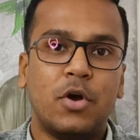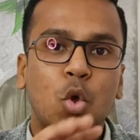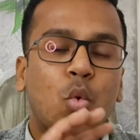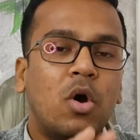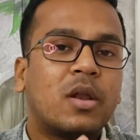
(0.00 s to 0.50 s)
for
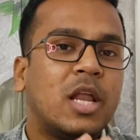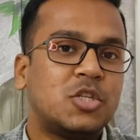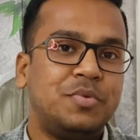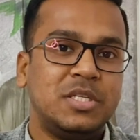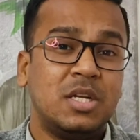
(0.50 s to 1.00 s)
your
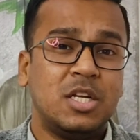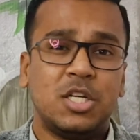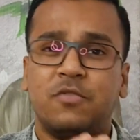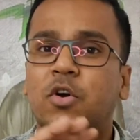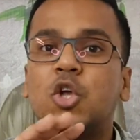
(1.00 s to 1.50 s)
world-class
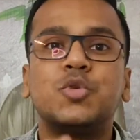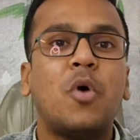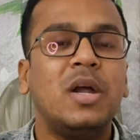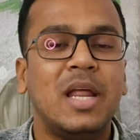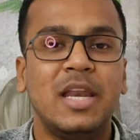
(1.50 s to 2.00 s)
presentation, for your
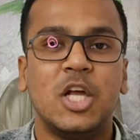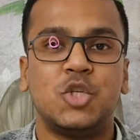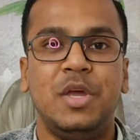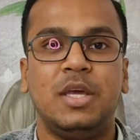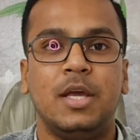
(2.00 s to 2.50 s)

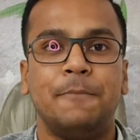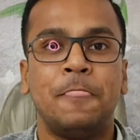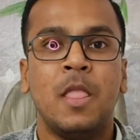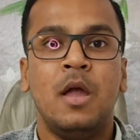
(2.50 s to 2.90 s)
spontaneous speaking,